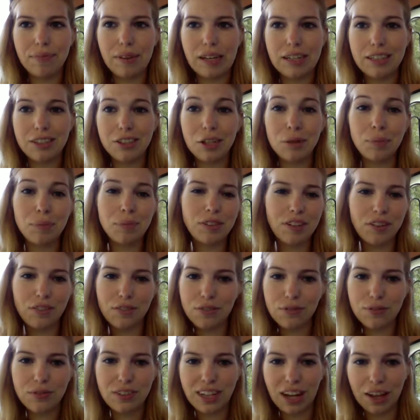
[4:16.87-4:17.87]
In terms
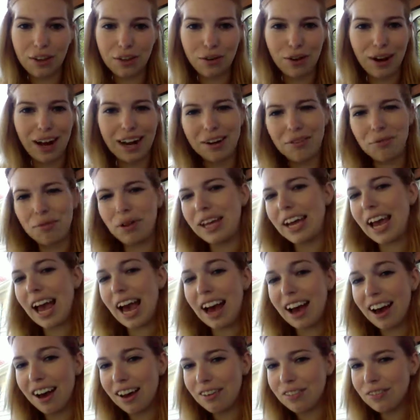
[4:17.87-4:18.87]
of South Korea, I didn't really
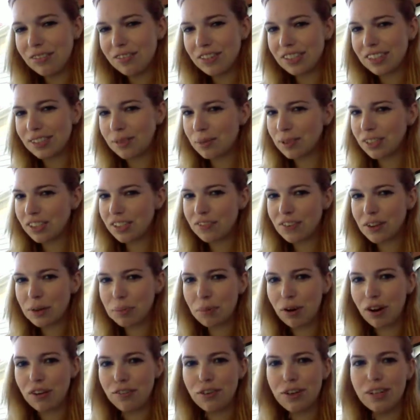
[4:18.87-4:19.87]
have a specific
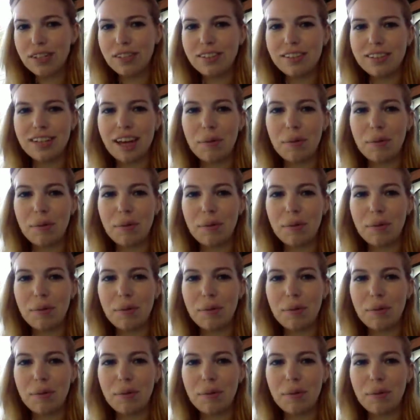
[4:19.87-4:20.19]
preference.